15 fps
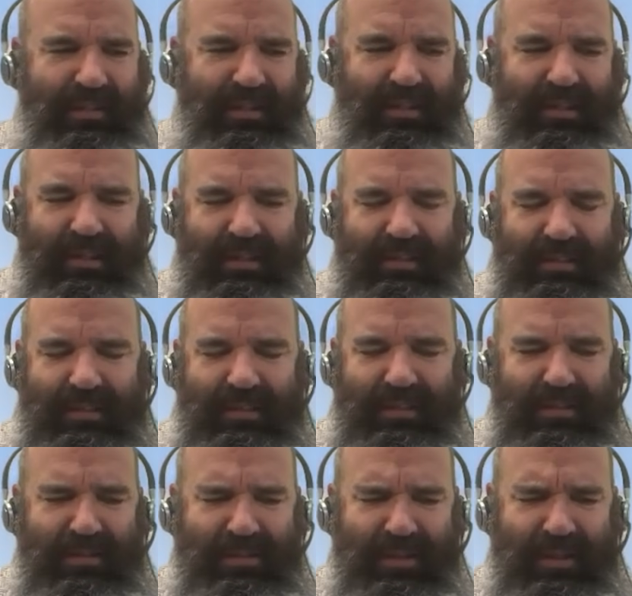to
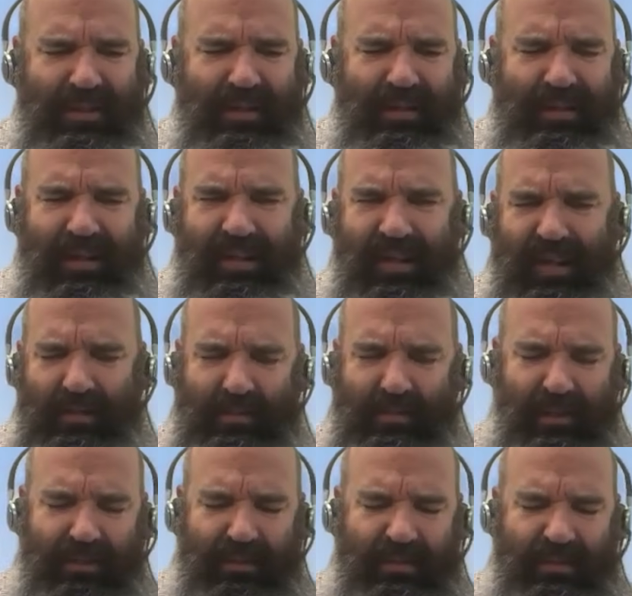use Nadi
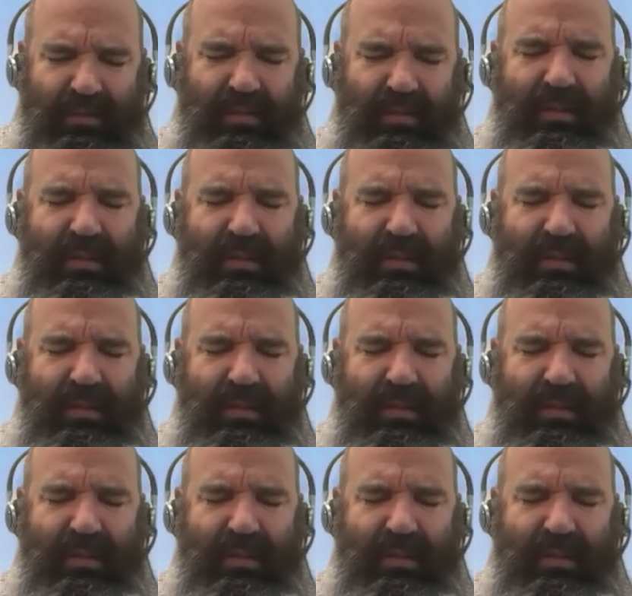Egball's